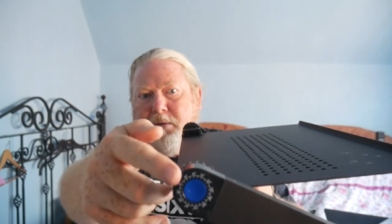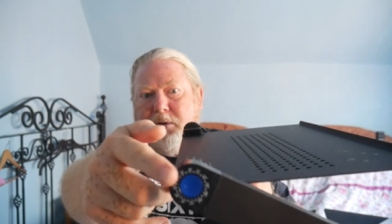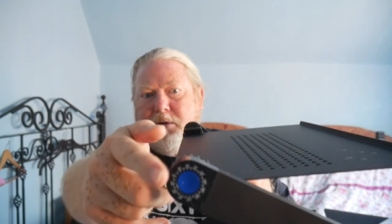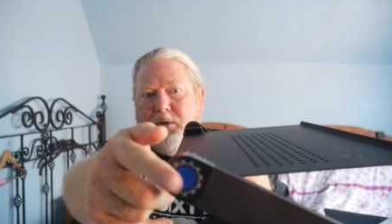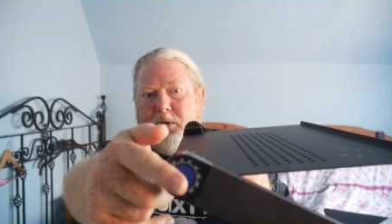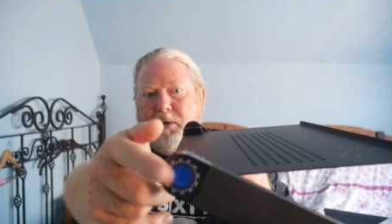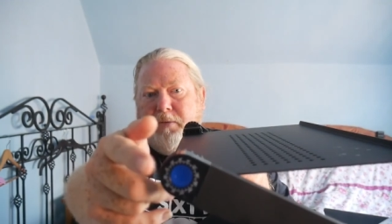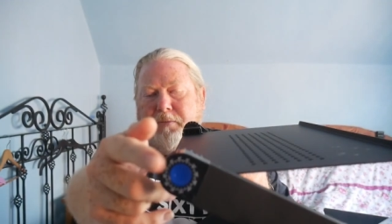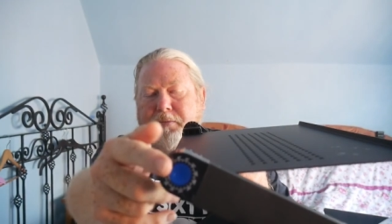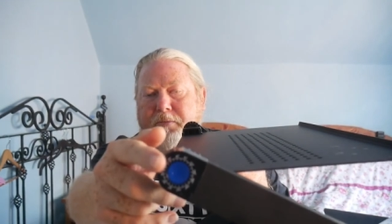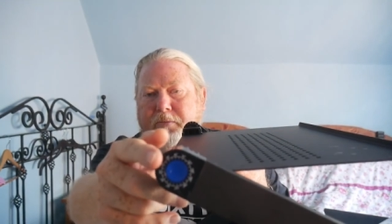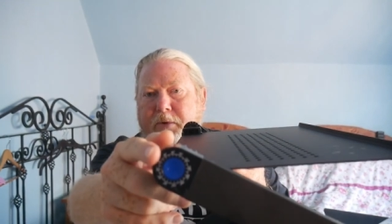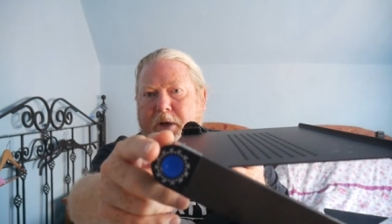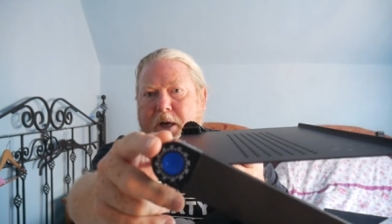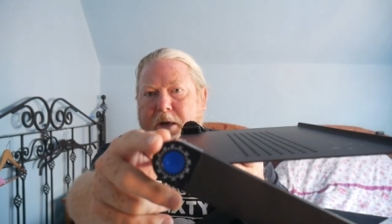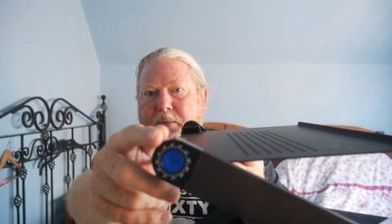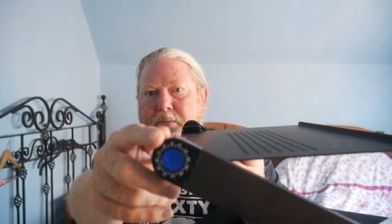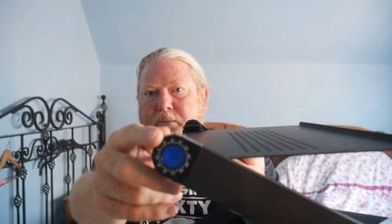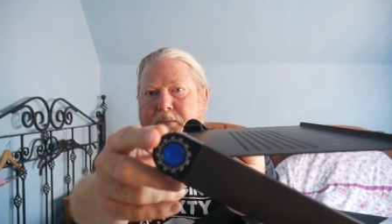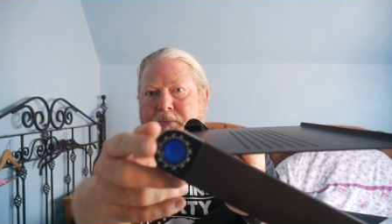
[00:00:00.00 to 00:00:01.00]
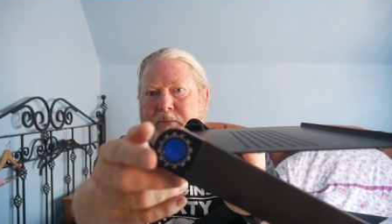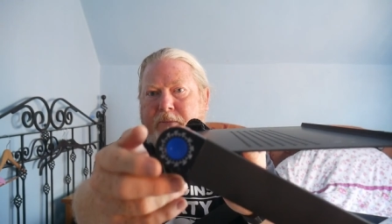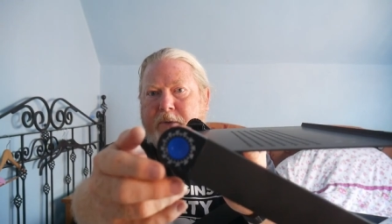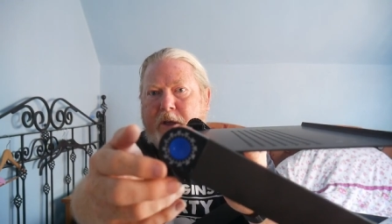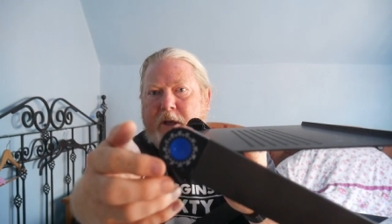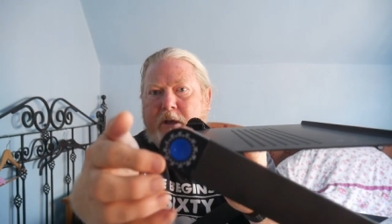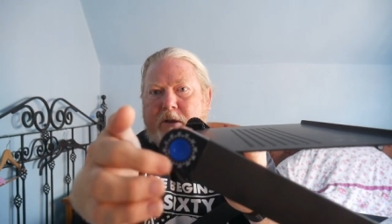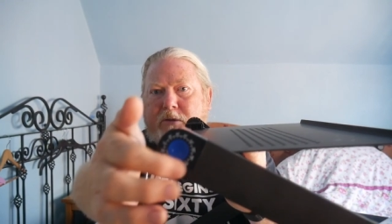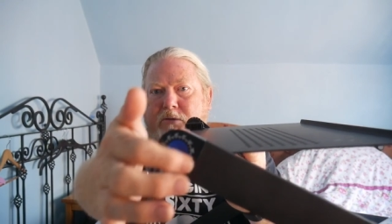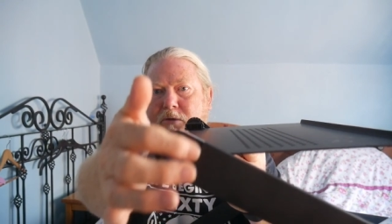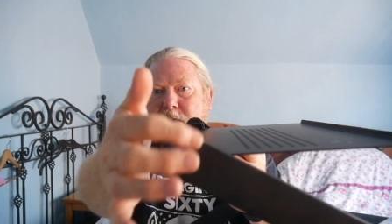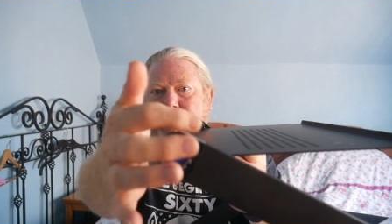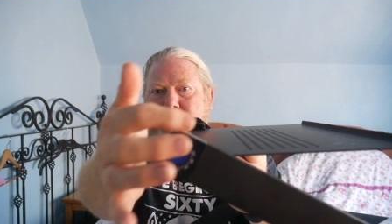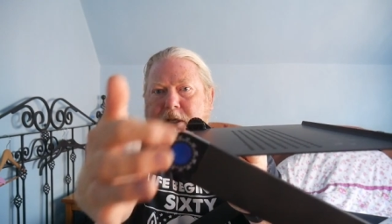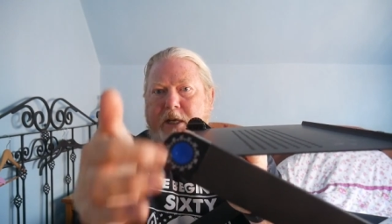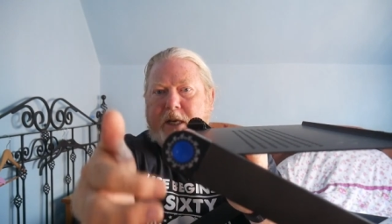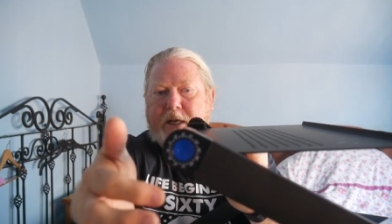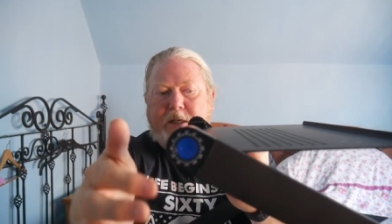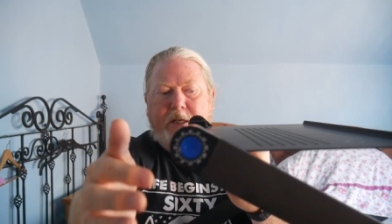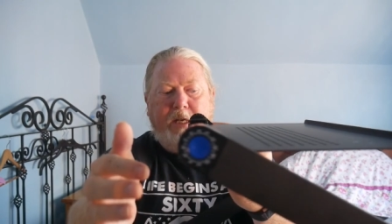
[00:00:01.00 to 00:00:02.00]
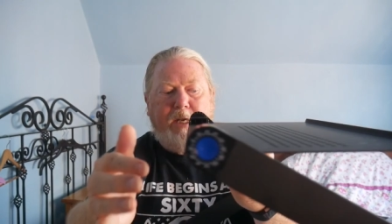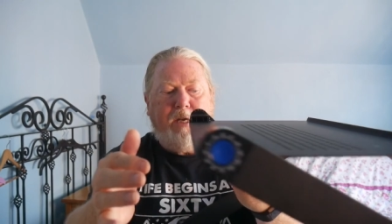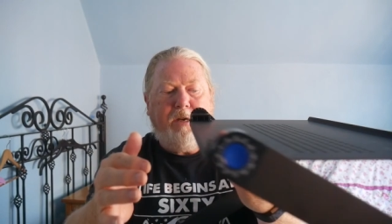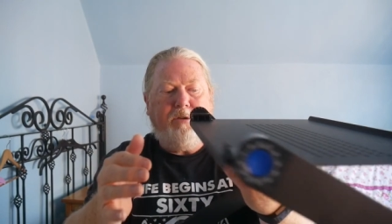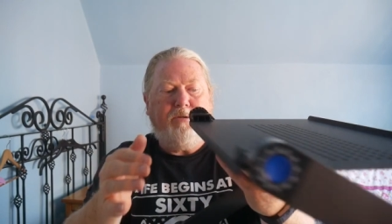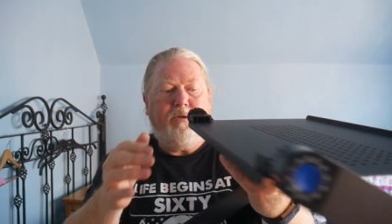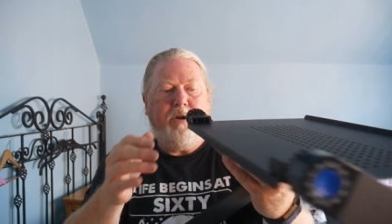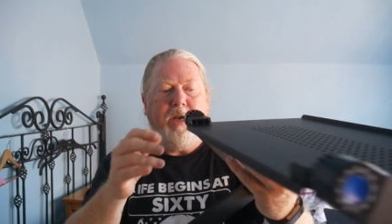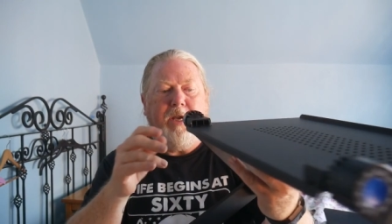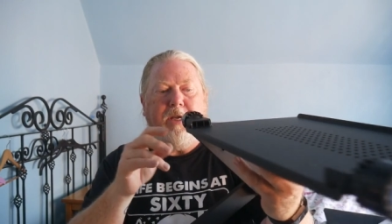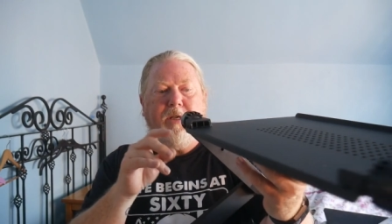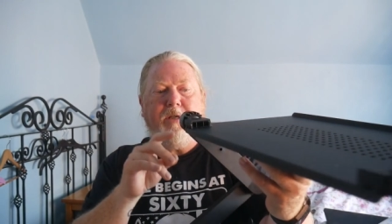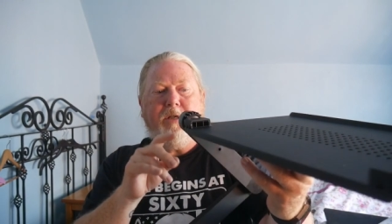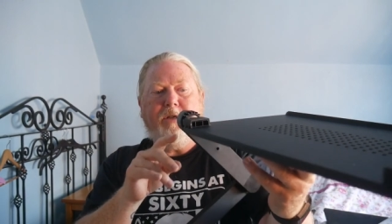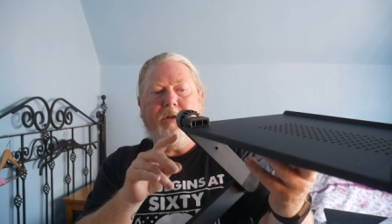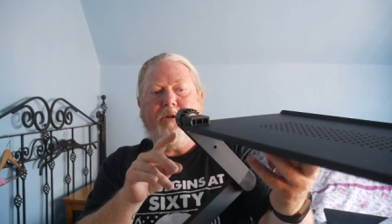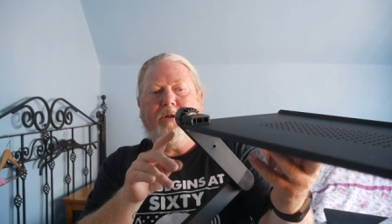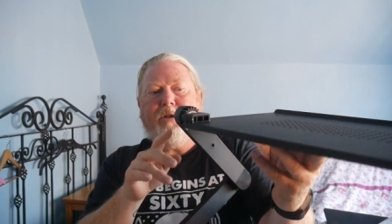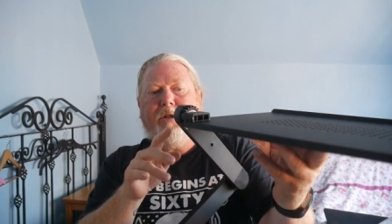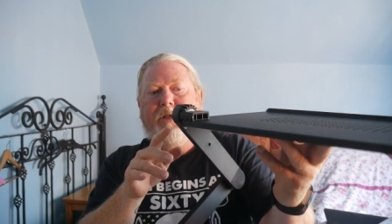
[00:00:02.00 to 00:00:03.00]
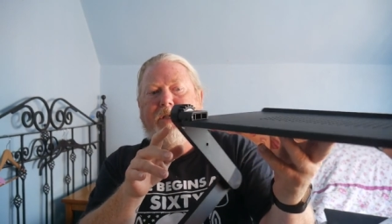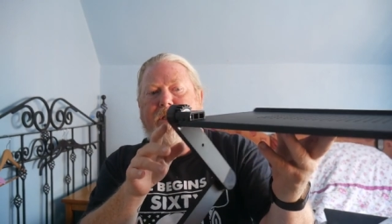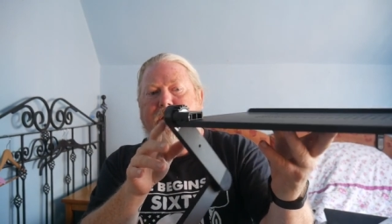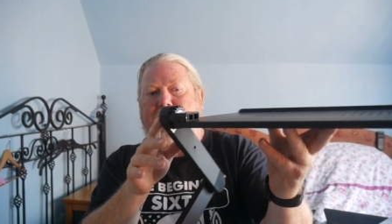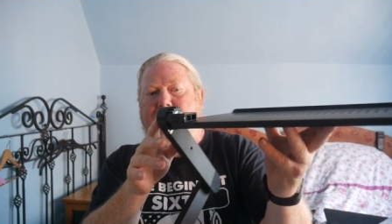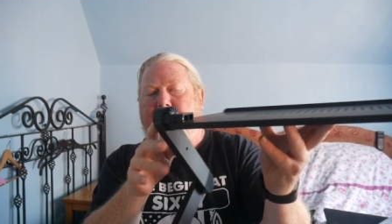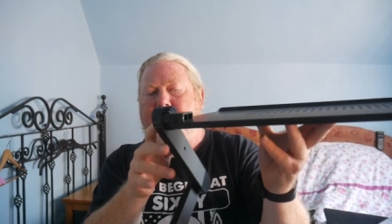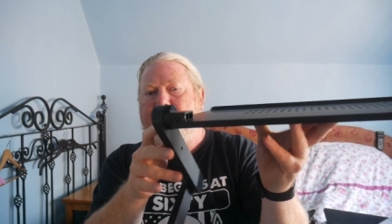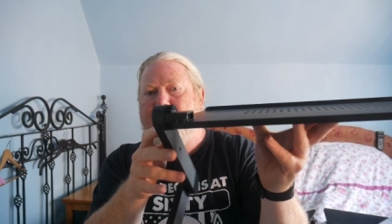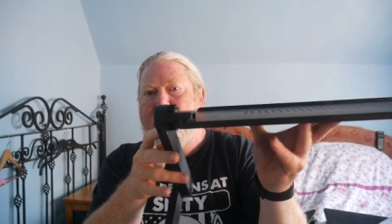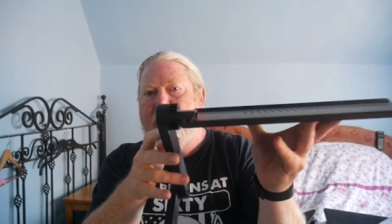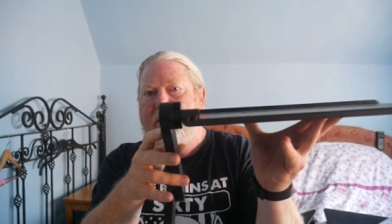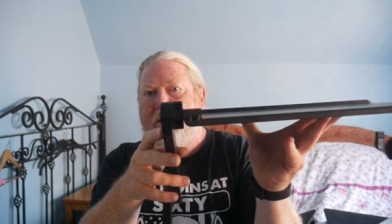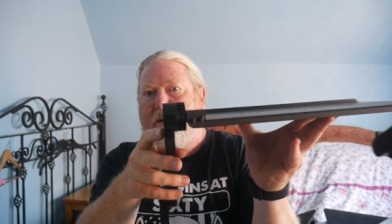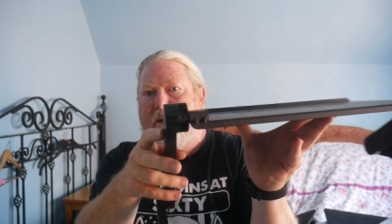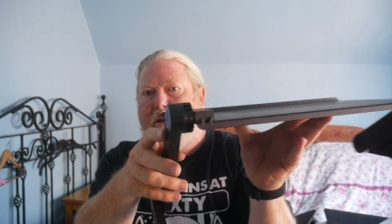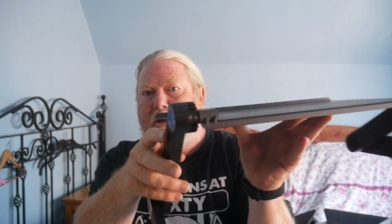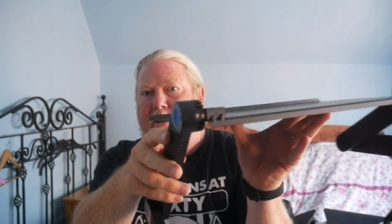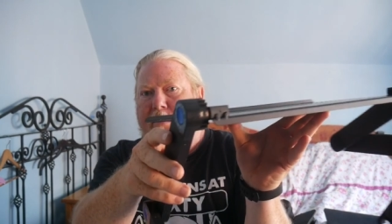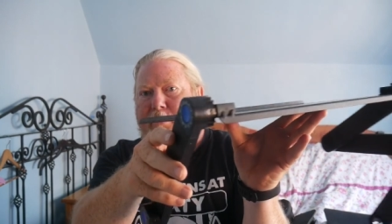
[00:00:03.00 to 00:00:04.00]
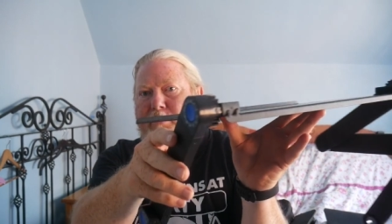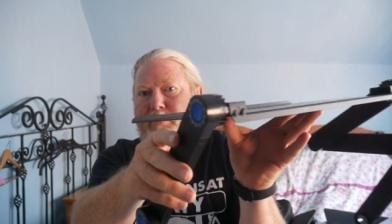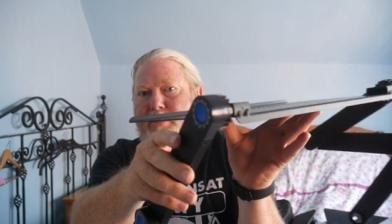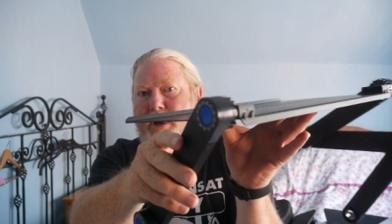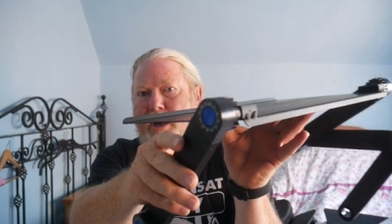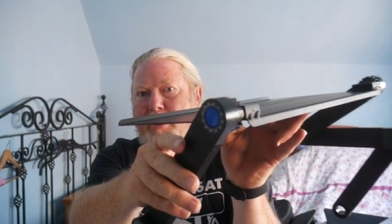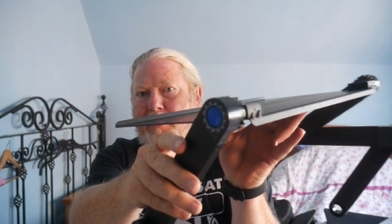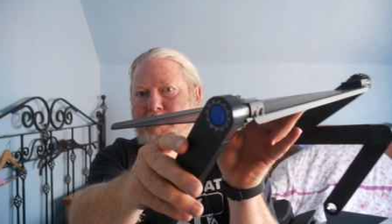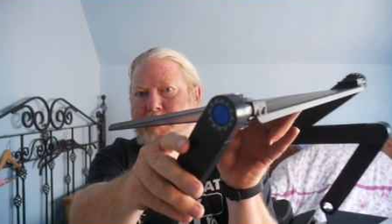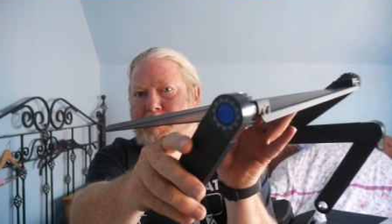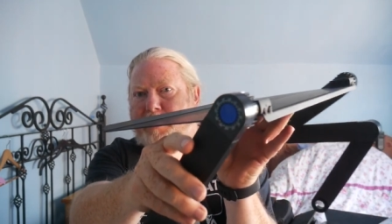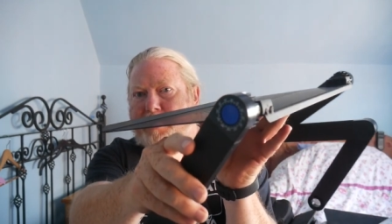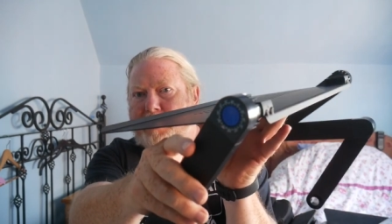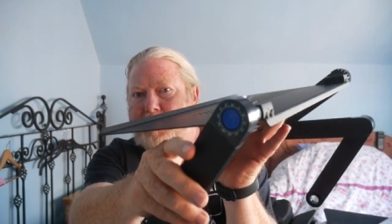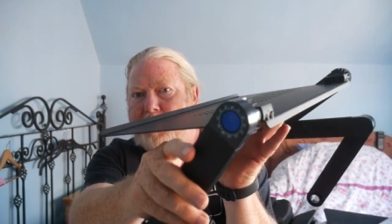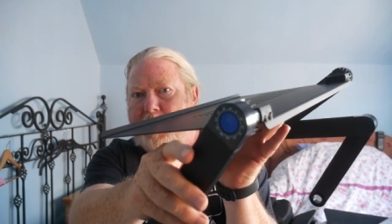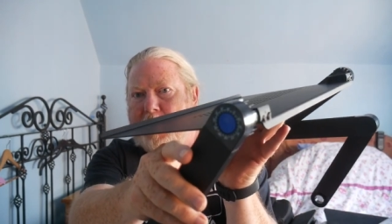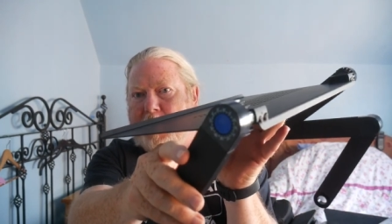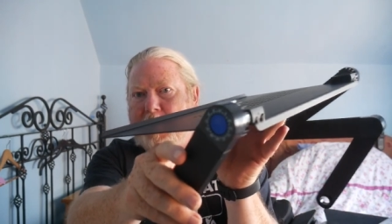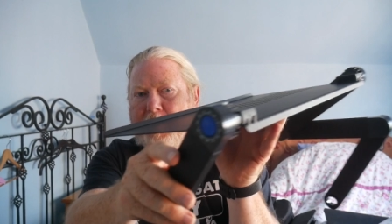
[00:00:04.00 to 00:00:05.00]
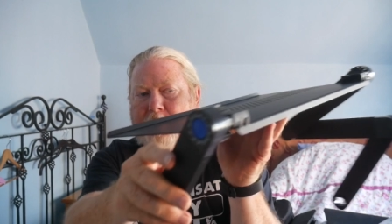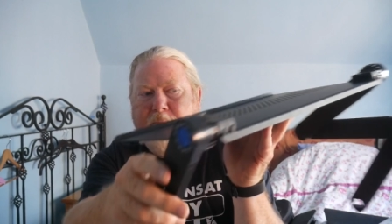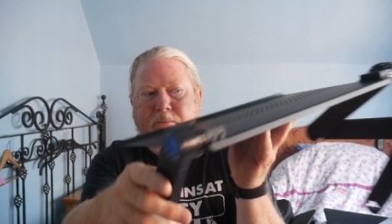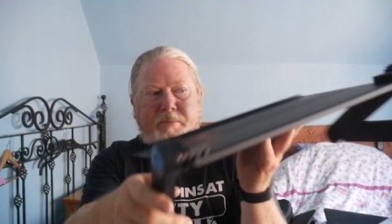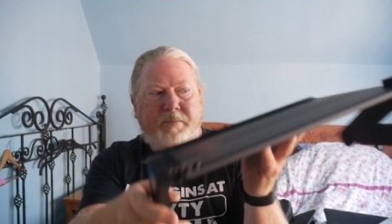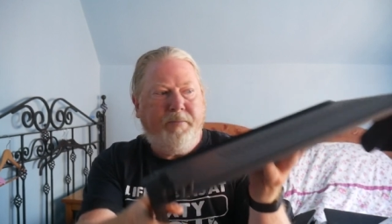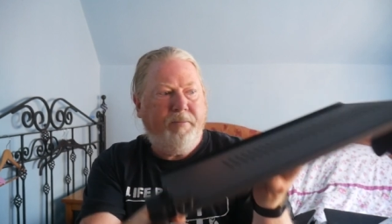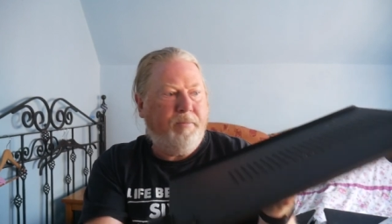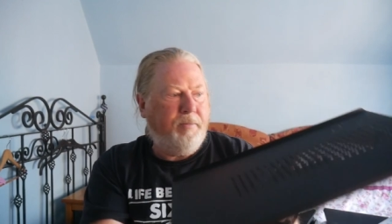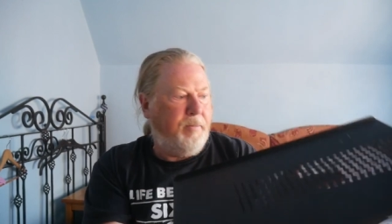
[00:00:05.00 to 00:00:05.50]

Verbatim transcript: sort of um, 360 degrees, and you can set both um,